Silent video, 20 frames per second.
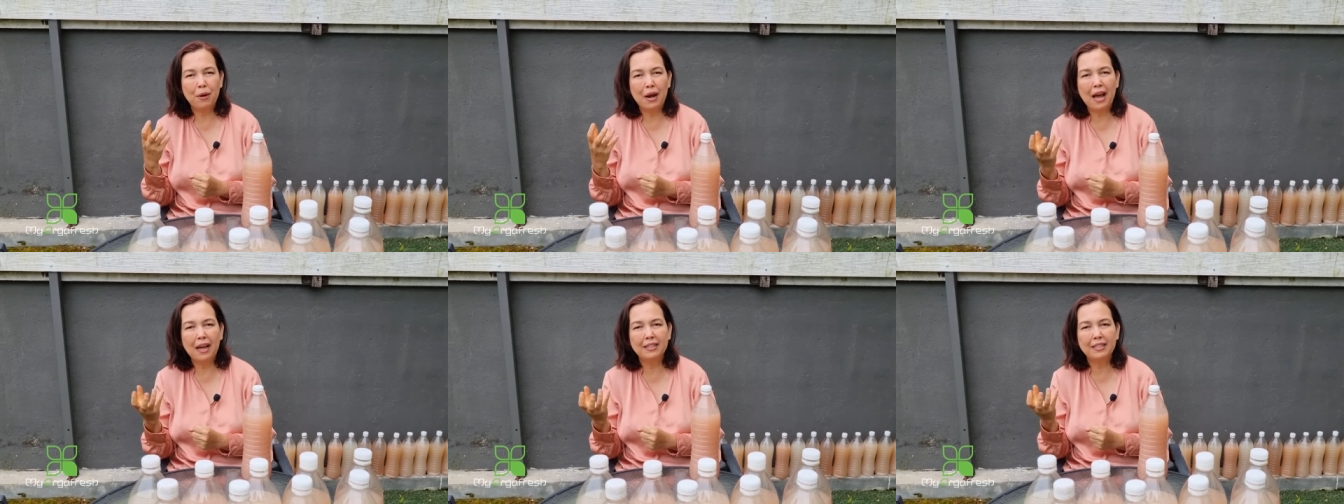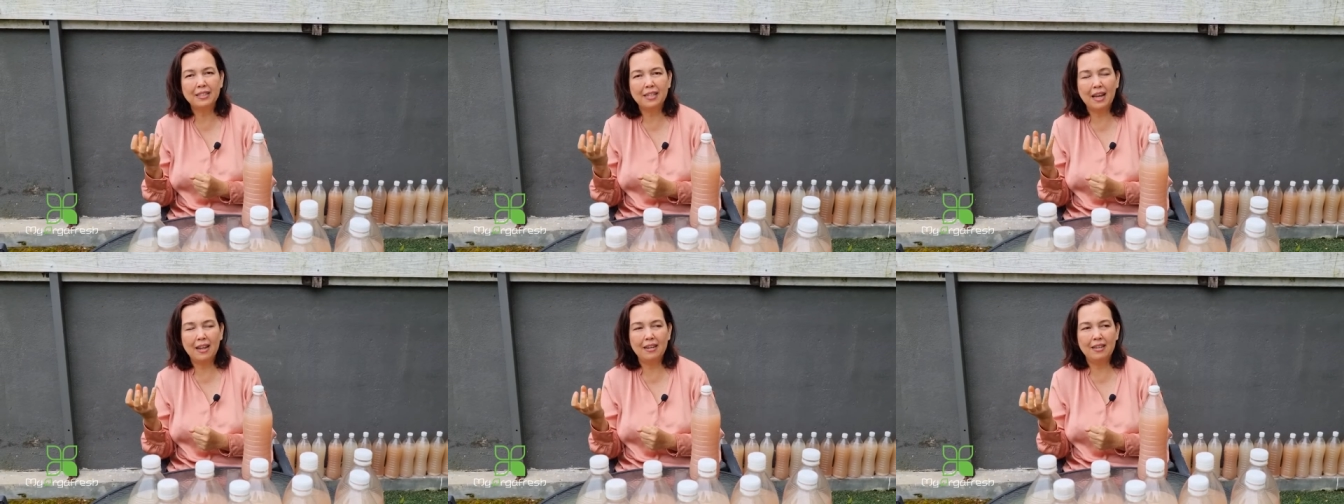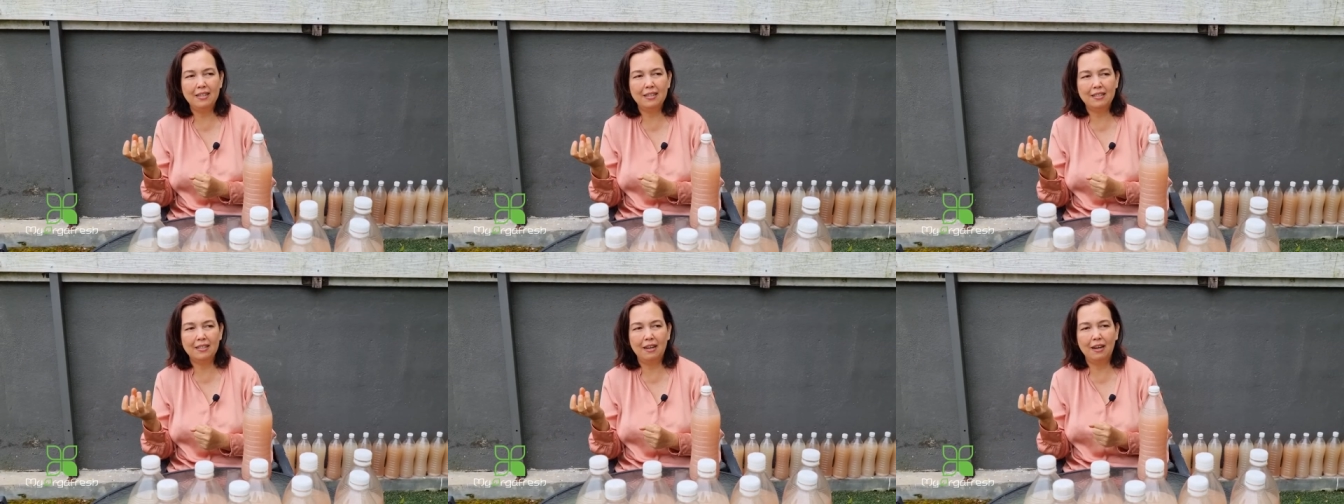the plants
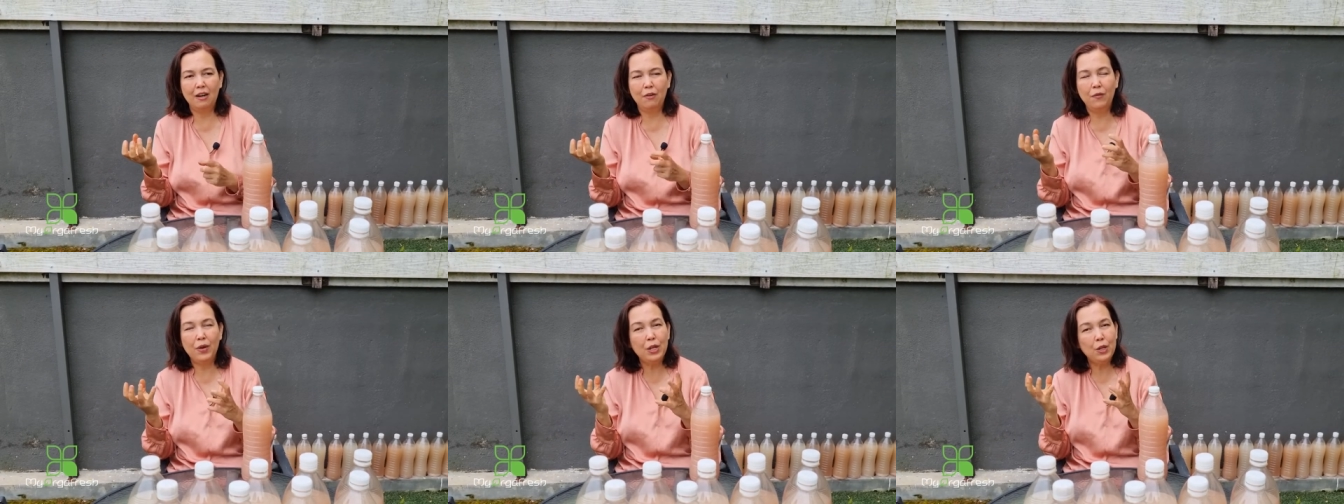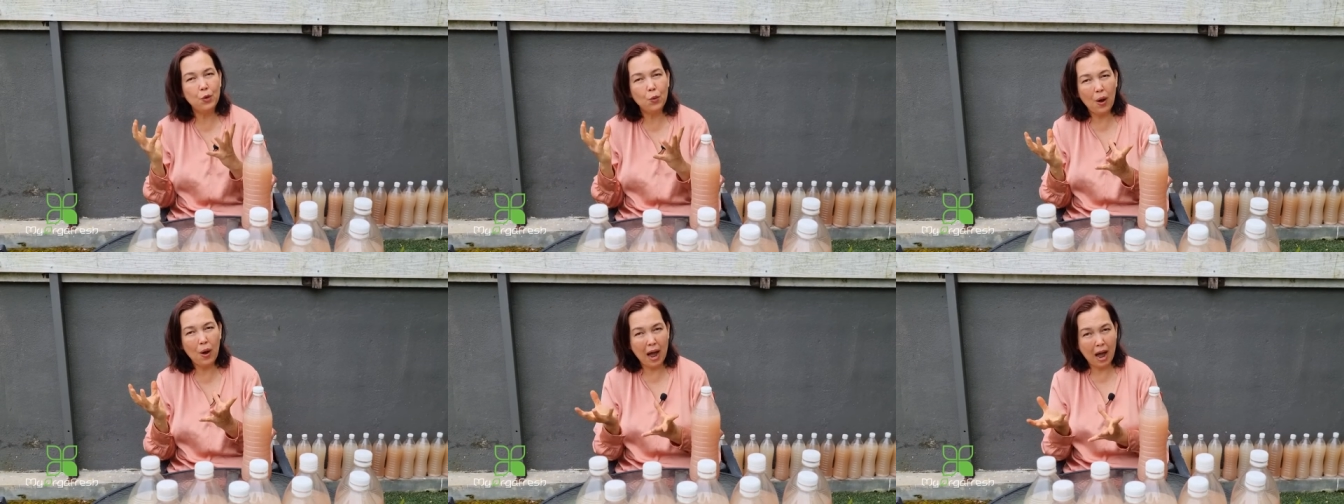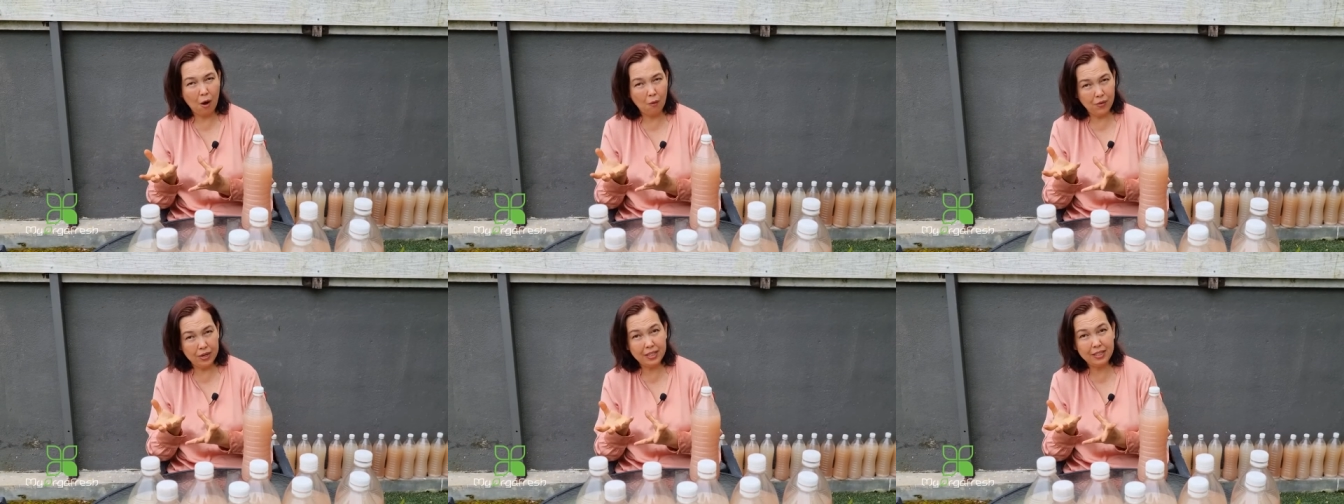that is uh, when you
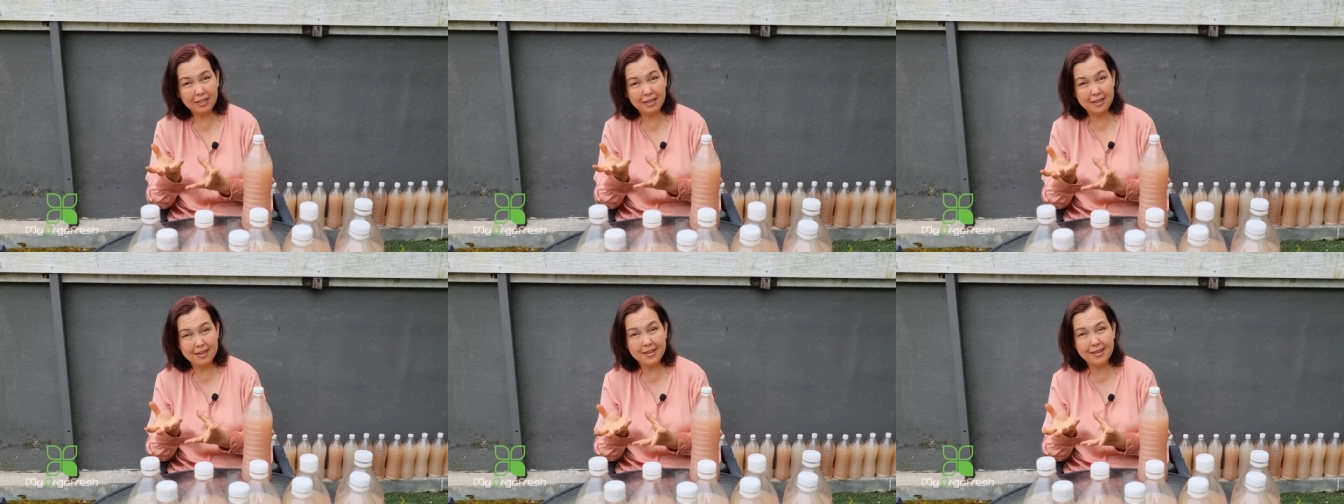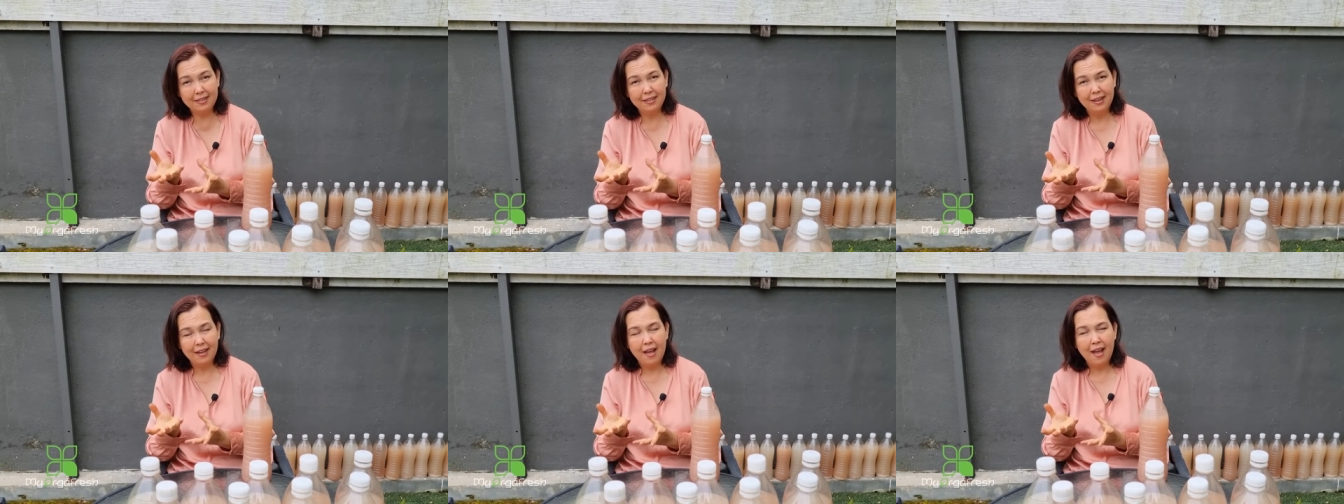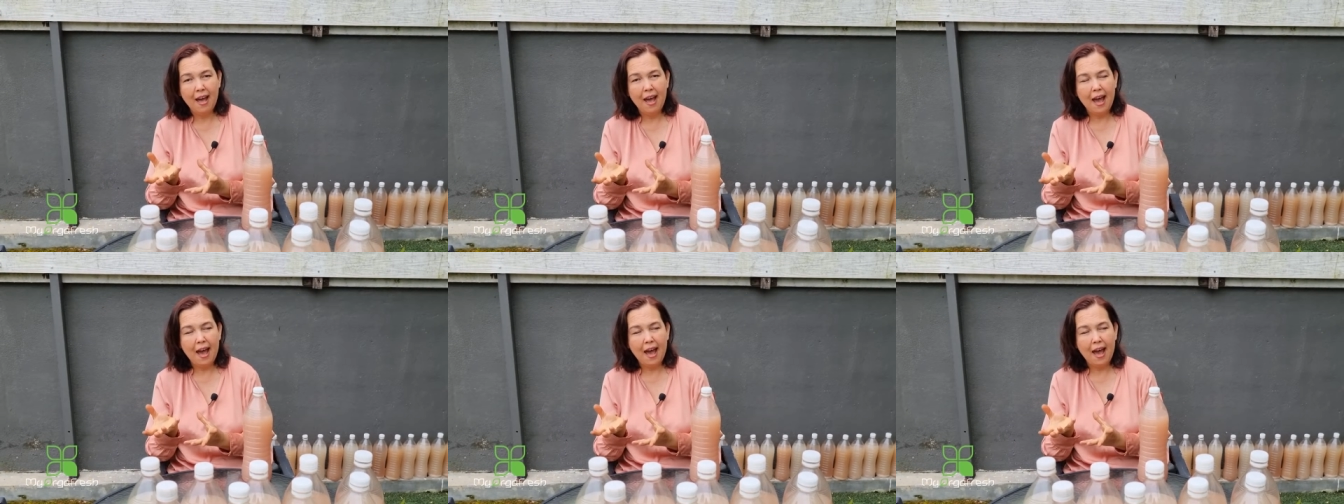harvesting it